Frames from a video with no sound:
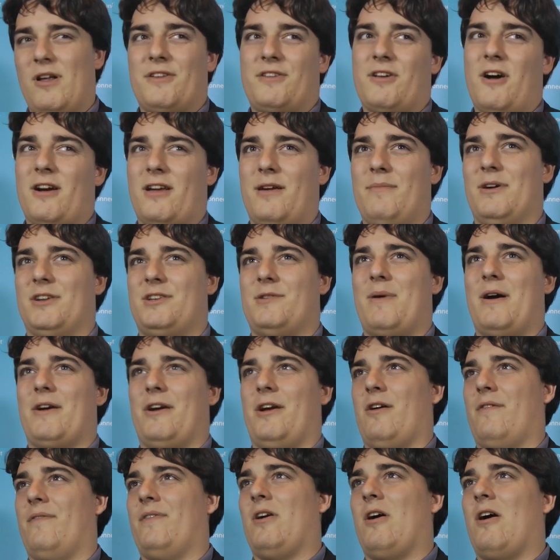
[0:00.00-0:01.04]
not talking much about
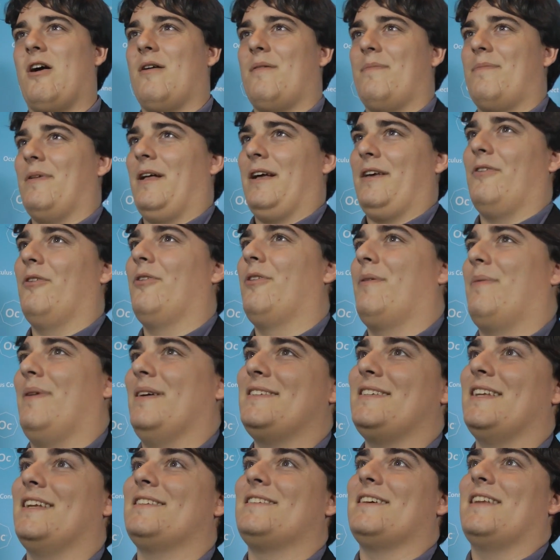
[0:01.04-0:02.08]
Gear VR. Like the only
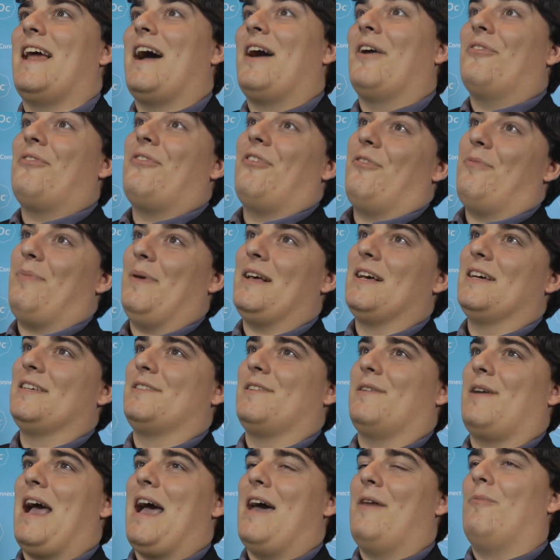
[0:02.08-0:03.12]
reason it's announced is because
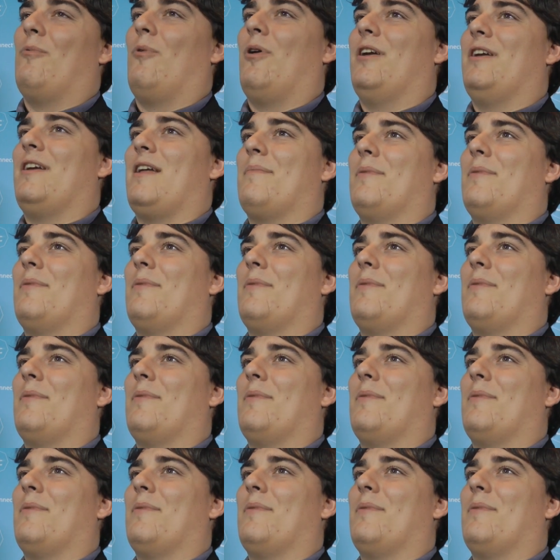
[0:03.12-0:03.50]
it had one